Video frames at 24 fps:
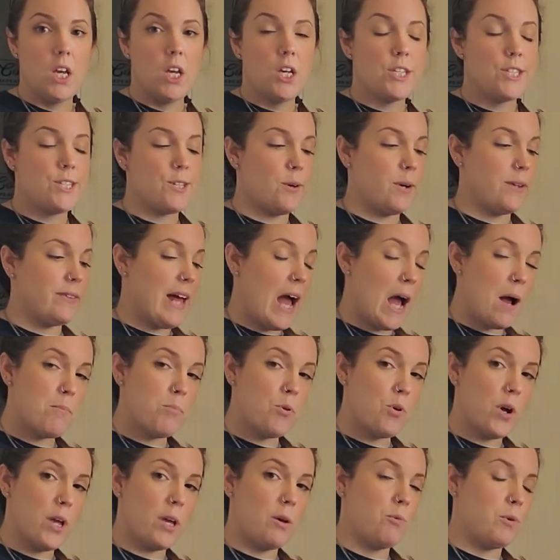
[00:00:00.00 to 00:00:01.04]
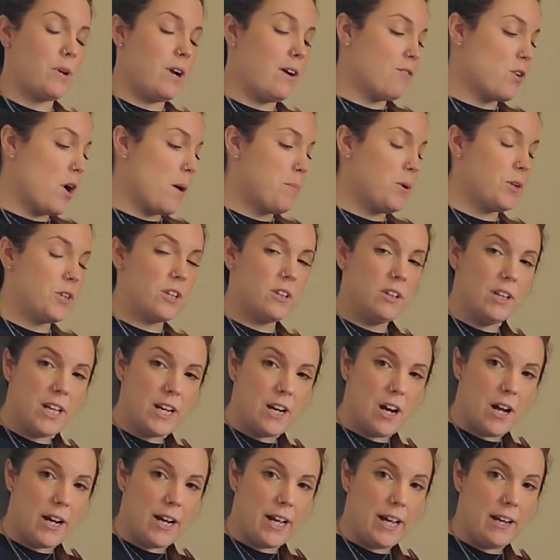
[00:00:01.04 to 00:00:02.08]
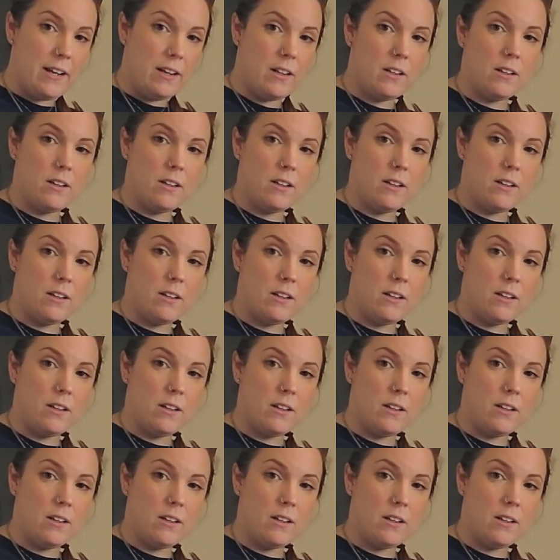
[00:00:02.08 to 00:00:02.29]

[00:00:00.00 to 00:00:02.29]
So at that point, whenever I put the lid on it,